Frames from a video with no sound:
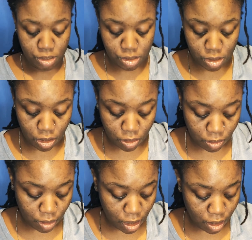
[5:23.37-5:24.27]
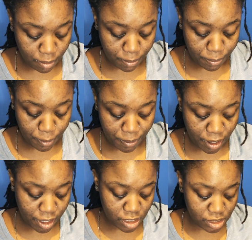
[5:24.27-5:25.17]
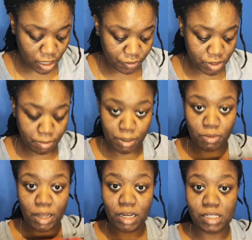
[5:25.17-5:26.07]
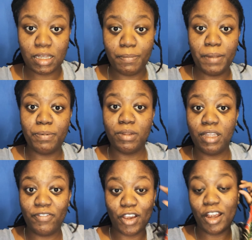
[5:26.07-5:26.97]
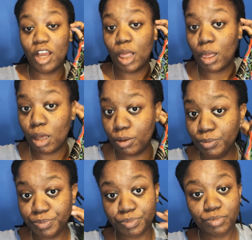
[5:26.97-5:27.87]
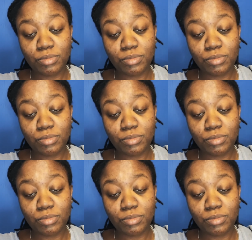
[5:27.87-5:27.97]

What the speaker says: So prepare yourself to be ready to tell people to leave your hair alone